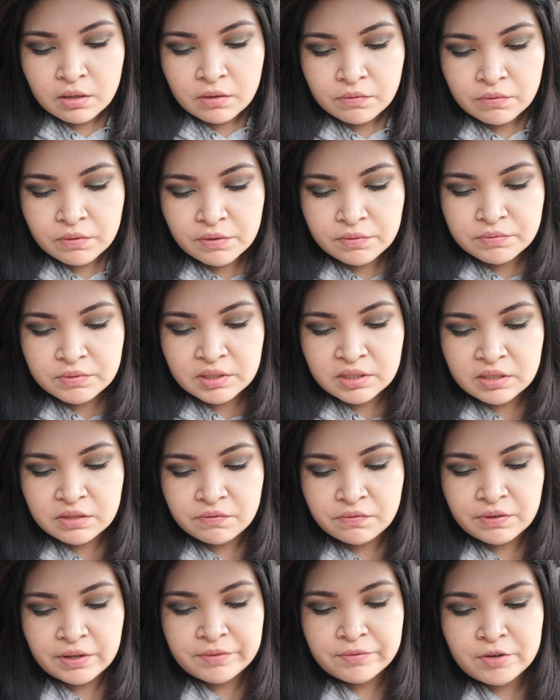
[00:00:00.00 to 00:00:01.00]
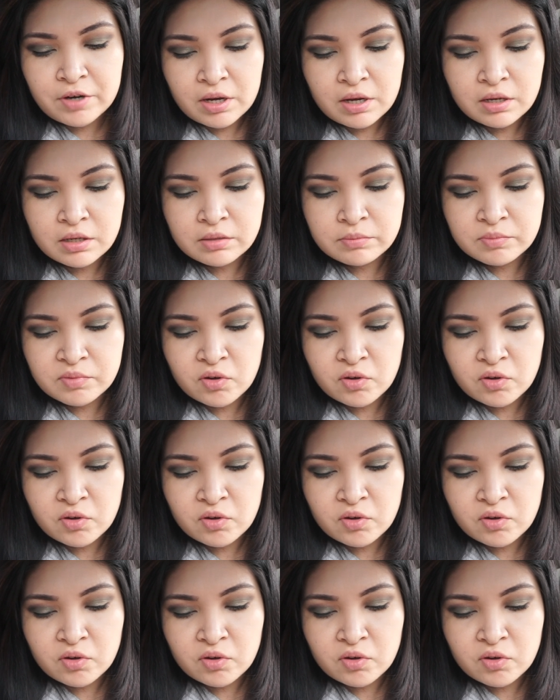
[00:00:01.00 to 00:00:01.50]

15 favorite autumn